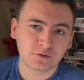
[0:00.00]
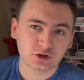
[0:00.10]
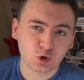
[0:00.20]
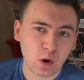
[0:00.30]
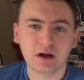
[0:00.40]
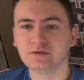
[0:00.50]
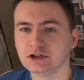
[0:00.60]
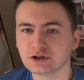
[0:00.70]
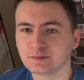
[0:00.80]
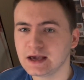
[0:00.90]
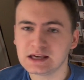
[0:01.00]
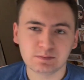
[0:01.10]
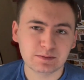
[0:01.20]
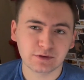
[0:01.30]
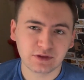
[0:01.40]
for 12 years, making
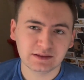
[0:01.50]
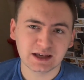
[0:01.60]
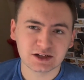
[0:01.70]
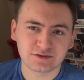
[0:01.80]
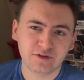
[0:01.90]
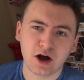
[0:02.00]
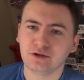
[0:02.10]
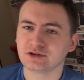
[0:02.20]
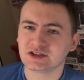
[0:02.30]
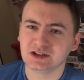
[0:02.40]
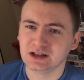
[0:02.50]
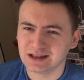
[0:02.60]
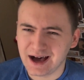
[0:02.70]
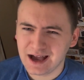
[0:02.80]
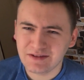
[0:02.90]
people think that his father's still
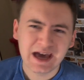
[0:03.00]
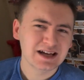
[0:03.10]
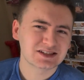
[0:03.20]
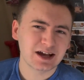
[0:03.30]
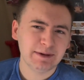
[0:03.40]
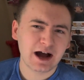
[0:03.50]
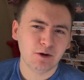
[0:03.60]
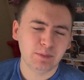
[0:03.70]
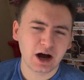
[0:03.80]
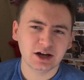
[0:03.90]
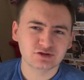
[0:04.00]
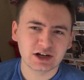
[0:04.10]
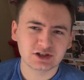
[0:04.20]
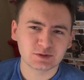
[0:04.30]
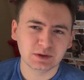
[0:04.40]
alive. Somehow,
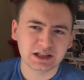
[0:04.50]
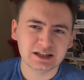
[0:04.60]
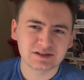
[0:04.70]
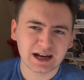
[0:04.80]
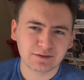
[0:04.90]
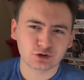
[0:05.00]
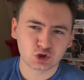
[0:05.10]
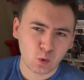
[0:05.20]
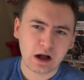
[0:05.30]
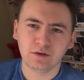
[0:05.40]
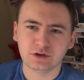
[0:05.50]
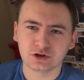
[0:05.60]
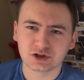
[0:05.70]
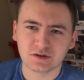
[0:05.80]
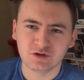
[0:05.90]
Padre just believes that after 12
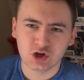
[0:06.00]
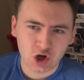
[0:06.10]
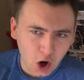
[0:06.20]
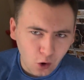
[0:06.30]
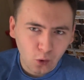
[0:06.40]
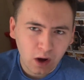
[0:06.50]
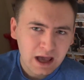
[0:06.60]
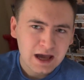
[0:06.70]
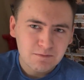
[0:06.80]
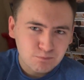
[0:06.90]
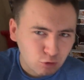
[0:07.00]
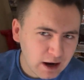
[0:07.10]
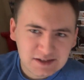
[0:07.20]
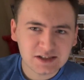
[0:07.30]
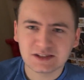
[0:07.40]
years of no
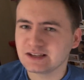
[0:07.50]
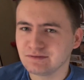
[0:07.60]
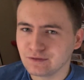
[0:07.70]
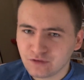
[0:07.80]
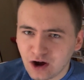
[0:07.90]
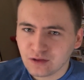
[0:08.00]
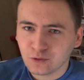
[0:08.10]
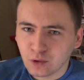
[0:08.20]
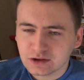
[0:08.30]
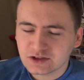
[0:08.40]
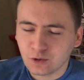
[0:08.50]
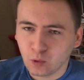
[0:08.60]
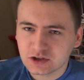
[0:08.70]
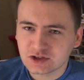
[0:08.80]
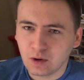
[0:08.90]
presence of the father once
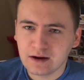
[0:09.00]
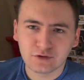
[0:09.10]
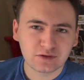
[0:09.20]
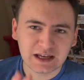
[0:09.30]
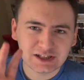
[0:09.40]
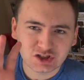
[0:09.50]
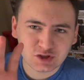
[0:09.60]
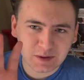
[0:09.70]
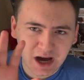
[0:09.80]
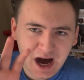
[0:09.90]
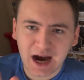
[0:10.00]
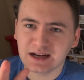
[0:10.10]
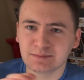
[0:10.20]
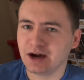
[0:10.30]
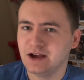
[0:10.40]
whatsoever, that he's just been
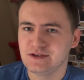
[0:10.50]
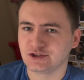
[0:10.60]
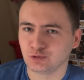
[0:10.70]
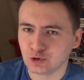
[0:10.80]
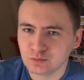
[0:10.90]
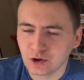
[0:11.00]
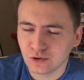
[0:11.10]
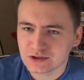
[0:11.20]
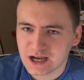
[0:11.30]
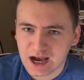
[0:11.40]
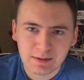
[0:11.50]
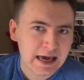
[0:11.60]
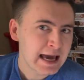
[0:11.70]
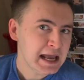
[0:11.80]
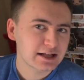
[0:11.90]
hiding behind this room the whole time.
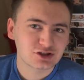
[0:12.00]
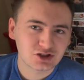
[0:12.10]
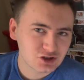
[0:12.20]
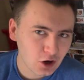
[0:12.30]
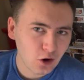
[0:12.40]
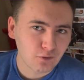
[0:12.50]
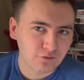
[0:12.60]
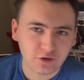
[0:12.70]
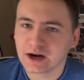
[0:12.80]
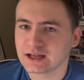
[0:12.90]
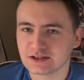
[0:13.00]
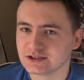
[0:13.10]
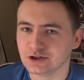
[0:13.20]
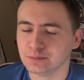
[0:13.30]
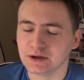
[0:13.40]
It's so friggin'
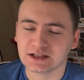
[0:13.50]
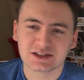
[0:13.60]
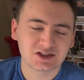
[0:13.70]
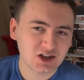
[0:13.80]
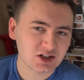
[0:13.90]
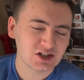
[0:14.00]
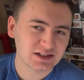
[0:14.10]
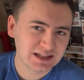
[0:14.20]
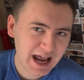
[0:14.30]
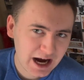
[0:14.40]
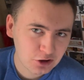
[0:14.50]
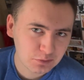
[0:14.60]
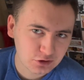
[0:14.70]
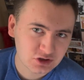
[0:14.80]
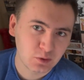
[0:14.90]
stupid. It's such a
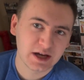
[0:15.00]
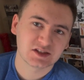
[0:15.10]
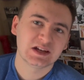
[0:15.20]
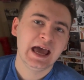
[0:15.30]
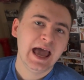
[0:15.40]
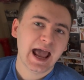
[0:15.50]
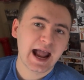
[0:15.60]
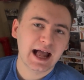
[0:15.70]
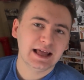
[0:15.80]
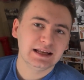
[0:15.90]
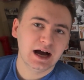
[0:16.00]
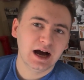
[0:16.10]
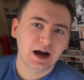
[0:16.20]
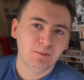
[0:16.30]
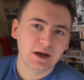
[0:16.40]
terrible twist. And
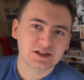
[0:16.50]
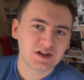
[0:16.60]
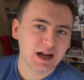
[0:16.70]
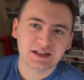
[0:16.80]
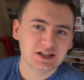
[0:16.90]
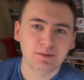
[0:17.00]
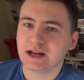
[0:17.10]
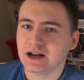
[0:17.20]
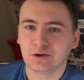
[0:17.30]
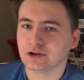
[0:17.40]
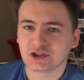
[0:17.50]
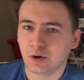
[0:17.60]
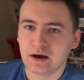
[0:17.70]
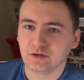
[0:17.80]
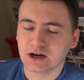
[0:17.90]
it's not intimidating
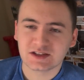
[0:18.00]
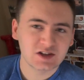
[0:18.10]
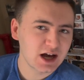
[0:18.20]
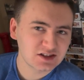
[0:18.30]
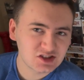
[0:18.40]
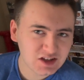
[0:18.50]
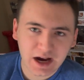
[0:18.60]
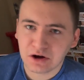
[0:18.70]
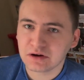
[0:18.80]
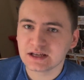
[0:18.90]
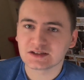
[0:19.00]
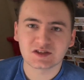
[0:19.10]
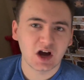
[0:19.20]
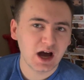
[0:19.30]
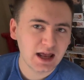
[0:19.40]
whatsoever. It's not scary. It's
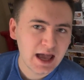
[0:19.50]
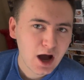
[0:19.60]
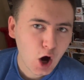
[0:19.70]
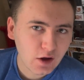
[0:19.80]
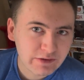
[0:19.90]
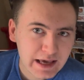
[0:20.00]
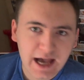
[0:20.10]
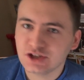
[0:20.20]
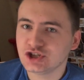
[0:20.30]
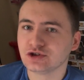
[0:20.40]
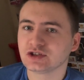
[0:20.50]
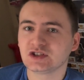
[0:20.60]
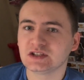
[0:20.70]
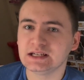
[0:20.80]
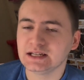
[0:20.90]
not on the edgier
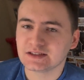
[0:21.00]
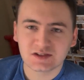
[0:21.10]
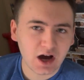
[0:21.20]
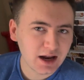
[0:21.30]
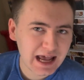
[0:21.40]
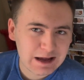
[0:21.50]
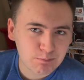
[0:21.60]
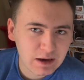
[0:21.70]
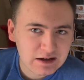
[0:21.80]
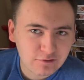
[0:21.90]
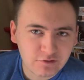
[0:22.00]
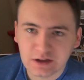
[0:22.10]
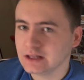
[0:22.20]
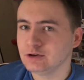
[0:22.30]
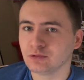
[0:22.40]
seat. It's not a big
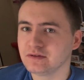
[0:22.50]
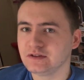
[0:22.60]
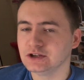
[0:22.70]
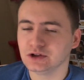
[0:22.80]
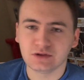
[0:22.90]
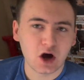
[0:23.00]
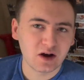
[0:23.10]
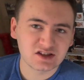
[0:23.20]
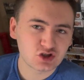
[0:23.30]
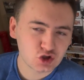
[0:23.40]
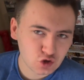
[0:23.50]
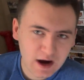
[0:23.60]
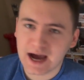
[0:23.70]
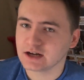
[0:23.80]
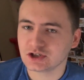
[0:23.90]
villain reveal. No, it's
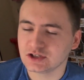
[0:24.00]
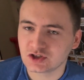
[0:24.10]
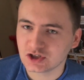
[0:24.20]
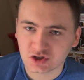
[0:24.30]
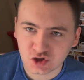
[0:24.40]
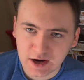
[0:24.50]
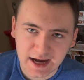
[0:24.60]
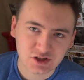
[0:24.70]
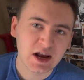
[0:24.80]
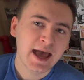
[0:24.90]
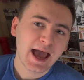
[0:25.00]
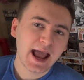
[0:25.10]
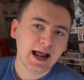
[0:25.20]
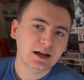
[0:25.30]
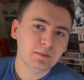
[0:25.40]
trash. It's just trash.
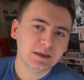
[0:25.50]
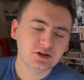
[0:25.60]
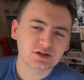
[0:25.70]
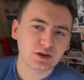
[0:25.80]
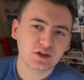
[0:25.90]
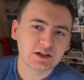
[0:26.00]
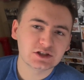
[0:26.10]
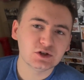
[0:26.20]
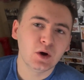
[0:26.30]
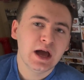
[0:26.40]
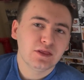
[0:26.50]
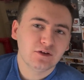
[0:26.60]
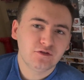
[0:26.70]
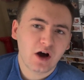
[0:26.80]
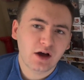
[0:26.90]
And here's the thing too.
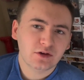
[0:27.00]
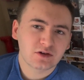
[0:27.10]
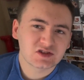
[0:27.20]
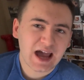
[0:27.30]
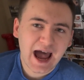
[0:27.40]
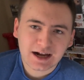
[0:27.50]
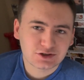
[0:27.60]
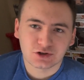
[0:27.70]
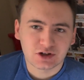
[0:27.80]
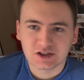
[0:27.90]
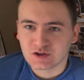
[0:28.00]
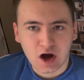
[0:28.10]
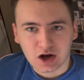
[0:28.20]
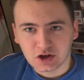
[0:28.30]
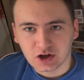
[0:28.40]
The father's actor is
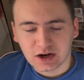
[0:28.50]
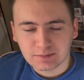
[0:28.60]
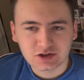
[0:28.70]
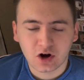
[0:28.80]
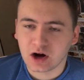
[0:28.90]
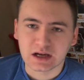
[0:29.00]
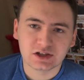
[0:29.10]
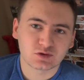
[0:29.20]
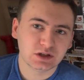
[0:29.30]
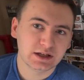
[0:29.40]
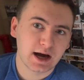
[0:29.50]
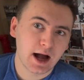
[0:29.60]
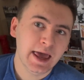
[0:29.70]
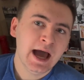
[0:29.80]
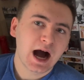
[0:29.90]
not good. I'm sorry. He's really
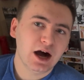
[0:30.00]
not.